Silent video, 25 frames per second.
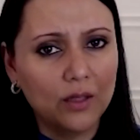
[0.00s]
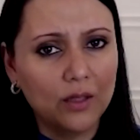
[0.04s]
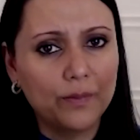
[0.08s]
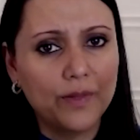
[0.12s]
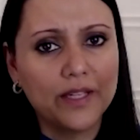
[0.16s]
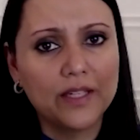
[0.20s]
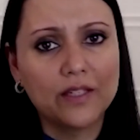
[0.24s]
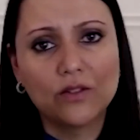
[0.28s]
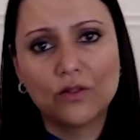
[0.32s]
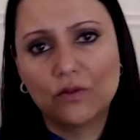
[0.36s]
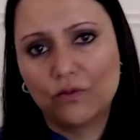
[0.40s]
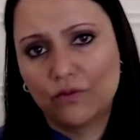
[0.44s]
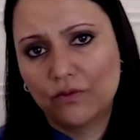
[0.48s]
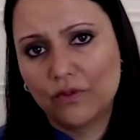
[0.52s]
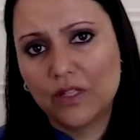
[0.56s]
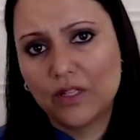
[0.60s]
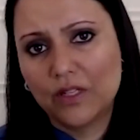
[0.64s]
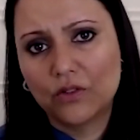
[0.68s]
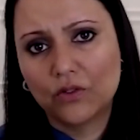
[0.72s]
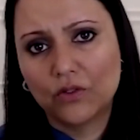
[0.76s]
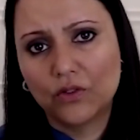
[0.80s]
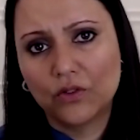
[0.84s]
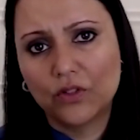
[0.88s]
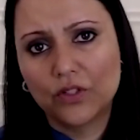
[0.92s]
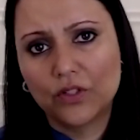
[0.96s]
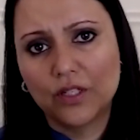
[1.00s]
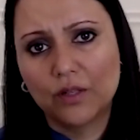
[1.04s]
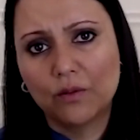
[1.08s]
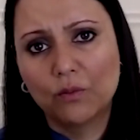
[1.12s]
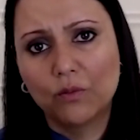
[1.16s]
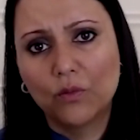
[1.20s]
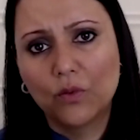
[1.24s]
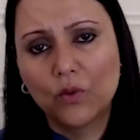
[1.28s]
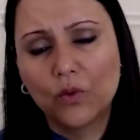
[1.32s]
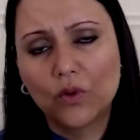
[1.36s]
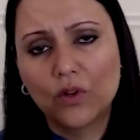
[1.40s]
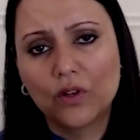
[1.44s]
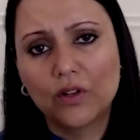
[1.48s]
based research and
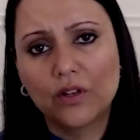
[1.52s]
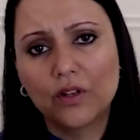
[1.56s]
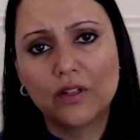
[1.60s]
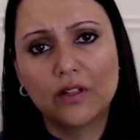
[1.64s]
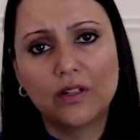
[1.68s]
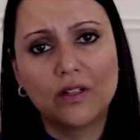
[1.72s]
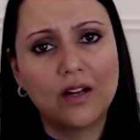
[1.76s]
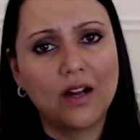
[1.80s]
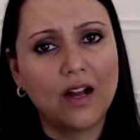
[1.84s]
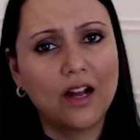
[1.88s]
more